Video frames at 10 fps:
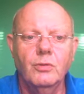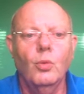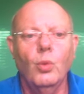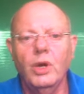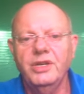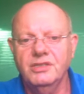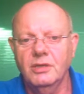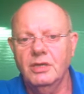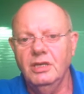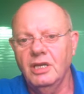what is
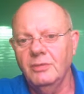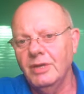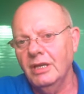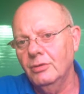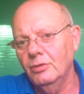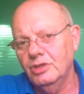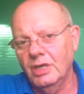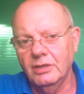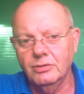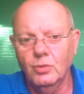the 3-day Breakthrough
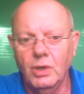Challenge.